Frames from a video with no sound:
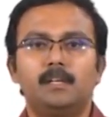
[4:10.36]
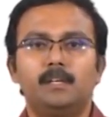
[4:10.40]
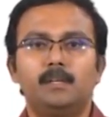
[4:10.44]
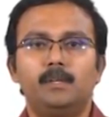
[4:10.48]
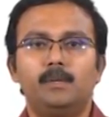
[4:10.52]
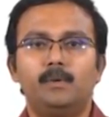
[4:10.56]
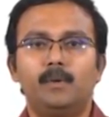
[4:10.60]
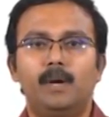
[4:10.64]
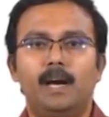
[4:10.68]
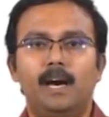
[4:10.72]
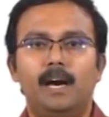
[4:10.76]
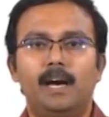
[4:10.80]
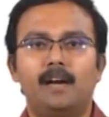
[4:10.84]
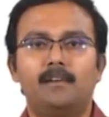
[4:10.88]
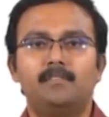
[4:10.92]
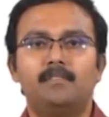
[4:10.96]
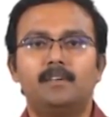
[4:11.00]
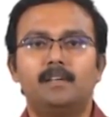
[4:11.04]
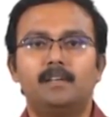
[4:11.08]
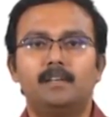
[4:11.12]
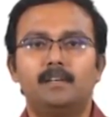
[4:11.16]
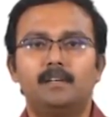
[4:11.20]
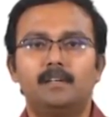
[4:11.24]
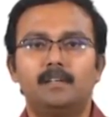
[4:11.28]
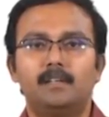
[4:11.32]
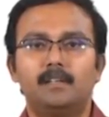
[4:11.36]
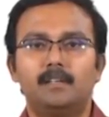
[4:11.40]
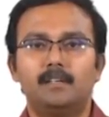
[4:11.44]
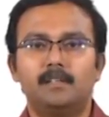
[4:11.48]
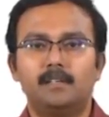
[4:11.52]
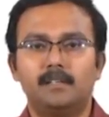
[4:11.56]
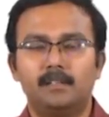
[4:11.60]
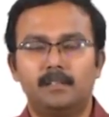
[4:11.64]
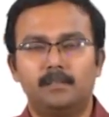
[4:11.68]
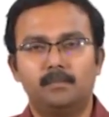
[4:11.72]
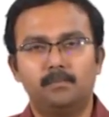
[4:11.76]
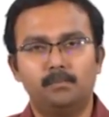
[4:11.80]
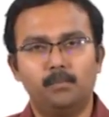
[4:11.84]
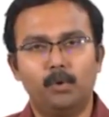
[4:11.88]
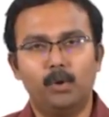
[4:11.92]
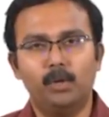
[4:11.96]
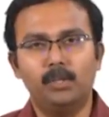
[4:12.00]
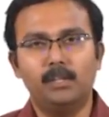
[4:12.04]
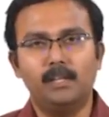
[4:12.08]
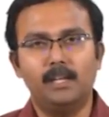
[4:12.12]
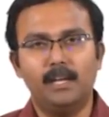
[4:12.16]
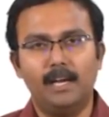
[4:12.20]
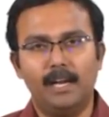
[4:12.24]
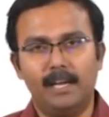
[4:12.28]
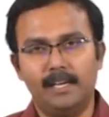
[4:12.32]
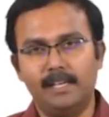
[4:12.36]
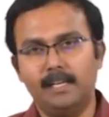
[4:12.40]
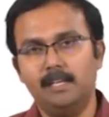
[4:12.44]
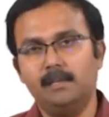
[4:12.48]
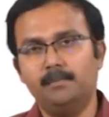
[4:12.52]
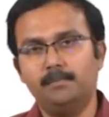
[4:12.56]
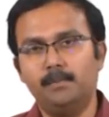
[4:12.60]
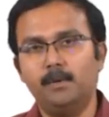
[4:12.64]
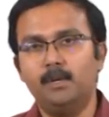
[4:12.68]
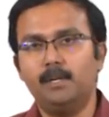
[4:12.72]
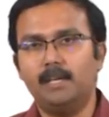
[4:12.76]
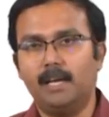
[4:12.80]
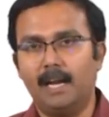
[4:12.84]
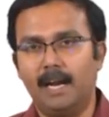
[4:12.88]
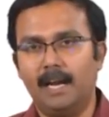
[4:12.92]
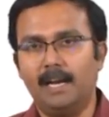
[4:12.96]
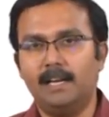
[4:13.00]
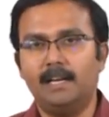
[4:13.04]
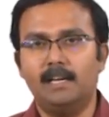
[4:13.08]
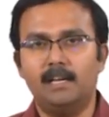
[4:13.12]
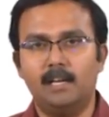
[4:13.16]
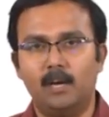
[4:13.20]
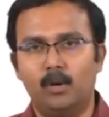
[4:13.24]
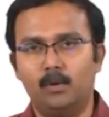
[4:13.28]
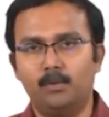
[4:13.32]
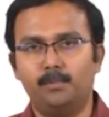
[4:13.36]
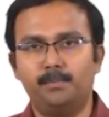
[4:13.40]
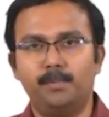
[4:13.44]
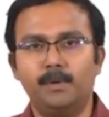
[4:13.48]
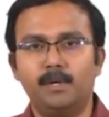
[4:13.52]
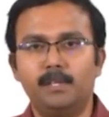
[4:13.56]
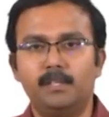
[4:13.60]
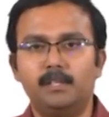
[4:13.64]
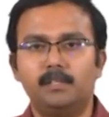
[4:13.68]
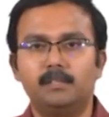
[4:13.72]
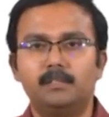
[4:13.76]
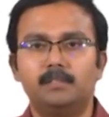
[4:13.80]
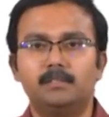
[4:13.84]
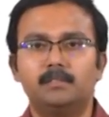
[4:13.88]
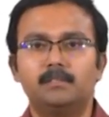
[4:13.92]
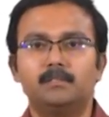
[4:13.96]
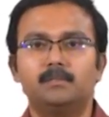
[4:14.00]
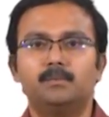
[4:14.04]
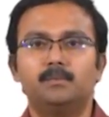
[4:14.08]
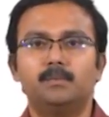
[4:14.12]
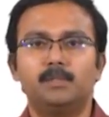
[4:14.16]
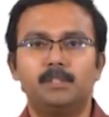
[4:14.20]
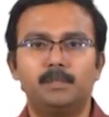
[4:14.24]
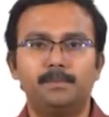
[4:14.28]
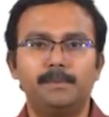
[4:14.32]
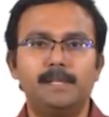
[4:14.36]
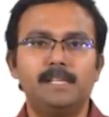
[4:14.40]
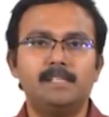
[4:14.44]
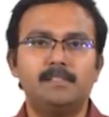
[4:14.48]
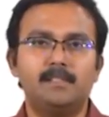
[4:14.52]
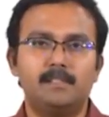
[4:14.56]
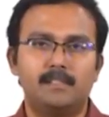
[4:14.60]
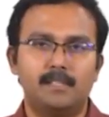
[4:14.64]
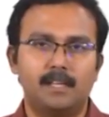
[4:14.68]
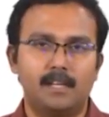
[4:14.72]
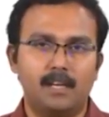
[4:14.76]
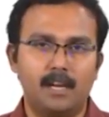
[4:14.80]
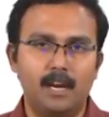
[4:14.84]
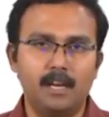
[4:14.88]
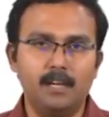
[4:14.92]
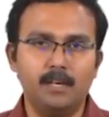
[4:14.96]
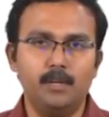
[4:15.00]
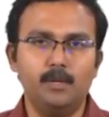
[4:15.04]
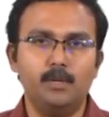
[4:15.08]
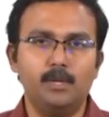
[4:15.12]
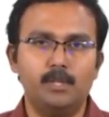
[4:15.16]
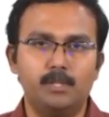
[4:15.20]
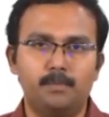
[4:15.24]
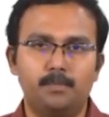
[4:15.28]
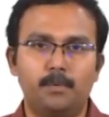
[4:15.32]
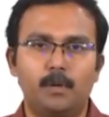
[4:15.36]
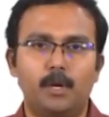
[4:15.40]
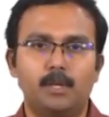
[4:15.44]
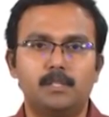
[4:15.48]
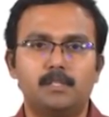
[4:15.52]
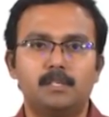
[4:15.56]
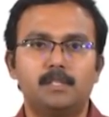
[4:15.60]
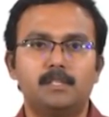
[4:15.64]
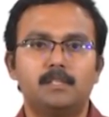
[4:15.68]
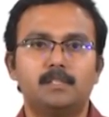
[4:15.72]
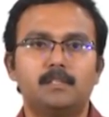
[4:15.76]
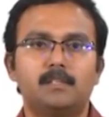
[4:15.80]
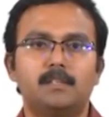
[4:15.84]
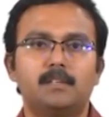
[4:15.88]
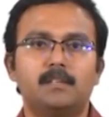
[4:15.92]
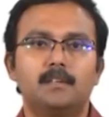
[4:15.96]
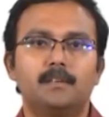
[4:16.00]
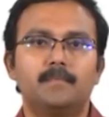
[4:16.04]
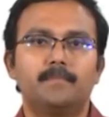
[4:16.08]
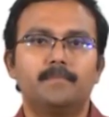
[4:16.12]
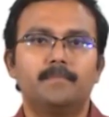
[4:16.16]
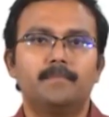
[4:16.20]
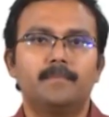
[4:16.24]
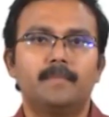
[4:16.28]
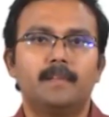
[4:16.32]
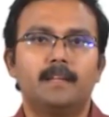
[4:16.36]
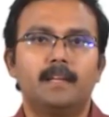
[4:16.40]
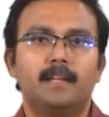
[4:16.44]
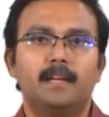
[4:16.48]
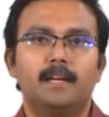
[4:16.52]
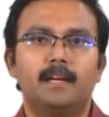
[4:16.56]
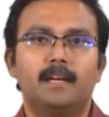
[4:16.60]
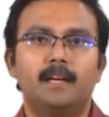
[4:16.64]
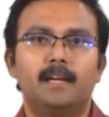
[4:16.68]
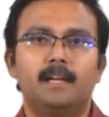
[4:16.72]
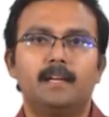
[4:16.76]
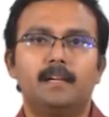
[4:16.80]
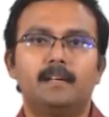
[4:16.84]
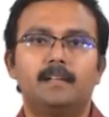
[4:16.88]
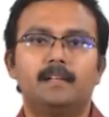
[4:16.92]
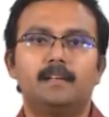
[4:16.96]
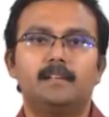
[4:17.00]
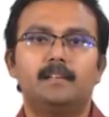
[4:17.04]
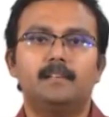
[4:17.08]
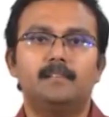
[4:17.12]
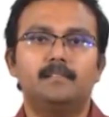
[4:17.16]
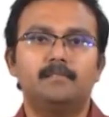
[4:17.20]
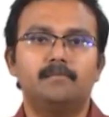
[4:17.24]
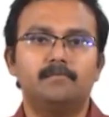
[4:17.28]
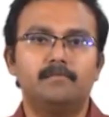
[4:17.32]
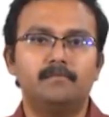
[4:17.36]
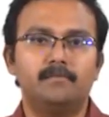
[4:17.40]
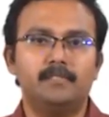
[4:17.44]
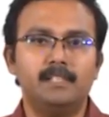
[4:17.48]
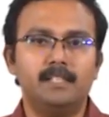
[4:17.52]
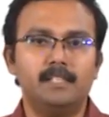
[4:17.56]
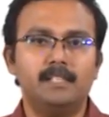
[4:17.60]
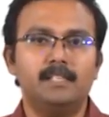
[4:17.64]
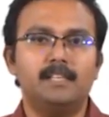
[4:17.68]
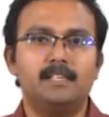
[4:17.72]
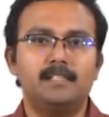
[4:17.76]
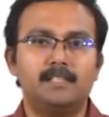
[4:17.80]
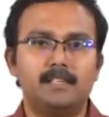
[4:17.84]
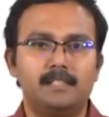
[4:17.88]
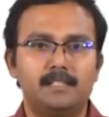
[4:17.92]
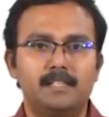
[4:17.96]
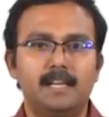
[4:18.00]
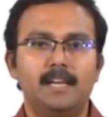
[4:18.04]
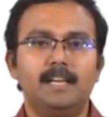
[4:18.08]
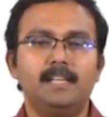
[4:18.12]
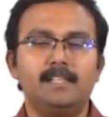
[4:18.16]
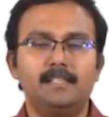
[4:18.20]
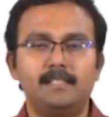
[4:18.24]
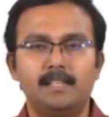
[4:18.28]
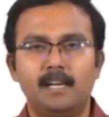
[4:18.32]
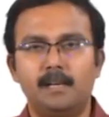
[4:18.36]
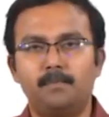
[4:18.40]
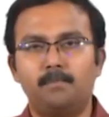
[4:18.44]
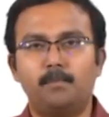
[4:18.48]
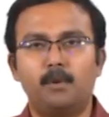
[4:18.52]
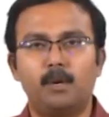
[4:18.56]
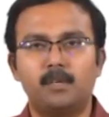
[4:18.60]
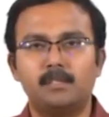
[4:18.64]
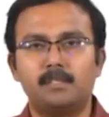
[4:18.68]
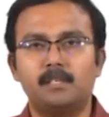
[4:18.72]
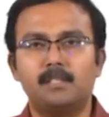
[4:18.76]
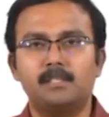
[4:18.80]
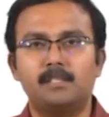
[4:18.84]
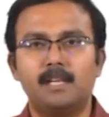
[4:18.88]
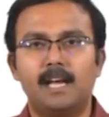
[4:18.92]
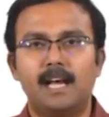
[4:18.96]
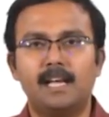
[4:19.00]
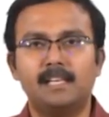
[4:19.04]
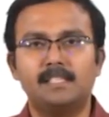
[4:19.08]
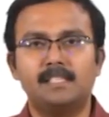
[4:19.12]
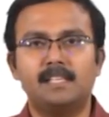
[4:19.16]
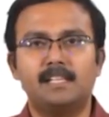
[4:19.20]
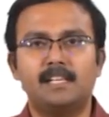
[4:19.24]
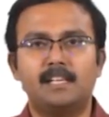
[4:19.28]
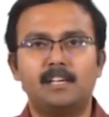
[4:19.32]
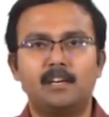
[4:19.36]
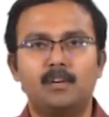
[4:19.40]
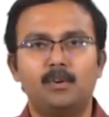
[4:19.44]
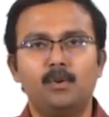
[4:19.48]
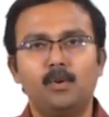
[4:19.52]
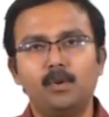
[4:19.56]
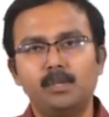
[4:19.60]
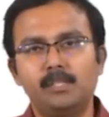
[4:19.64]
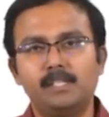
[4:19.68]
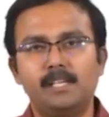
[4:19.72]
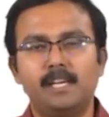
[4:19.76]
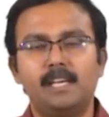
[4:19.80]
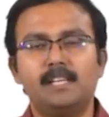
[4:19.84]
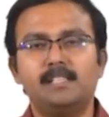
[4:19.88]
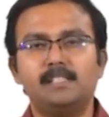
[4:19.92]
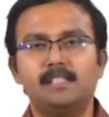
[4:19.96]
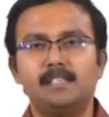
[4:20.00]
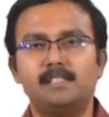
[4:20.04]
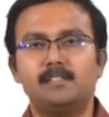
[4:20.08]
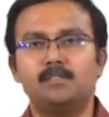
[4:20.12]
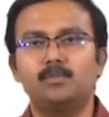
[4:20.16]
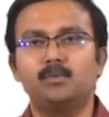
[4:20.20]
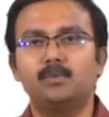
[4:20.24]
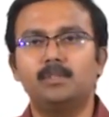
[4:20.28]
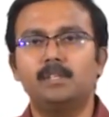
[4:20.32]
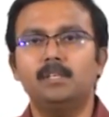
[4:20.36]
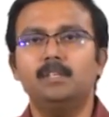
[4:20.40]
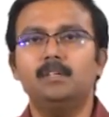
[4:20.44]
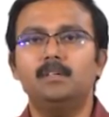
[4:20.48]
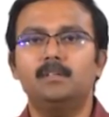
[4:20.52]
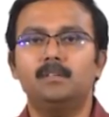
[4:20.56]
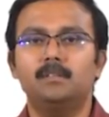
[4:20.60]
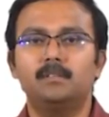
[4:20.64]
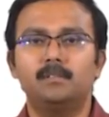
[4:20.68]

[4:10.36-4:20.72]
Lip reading: You have both an input and an output, which means it is a continuous process, and this is a steady state process as there are no changes to the